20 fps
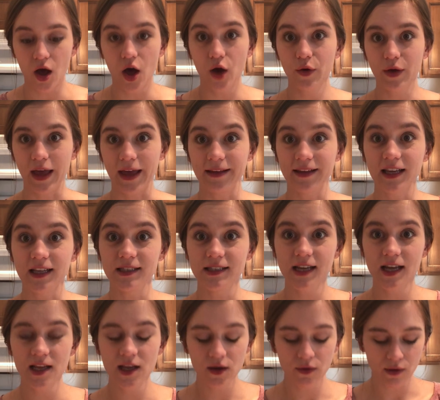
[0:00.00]
Okay,
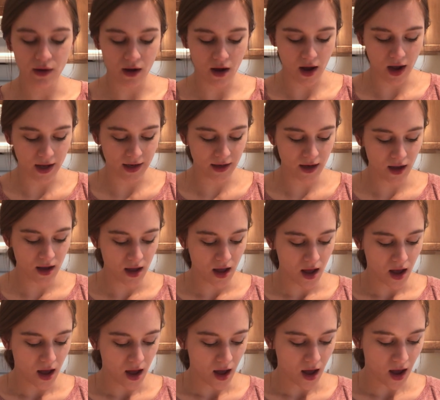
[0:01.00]
continuing on,
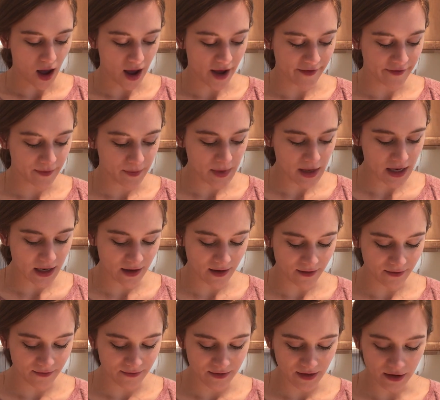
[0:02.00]
I've been
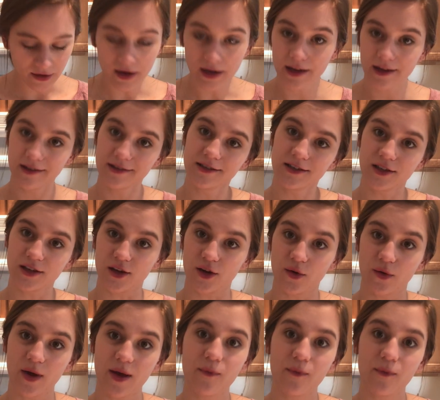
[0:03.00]
very into,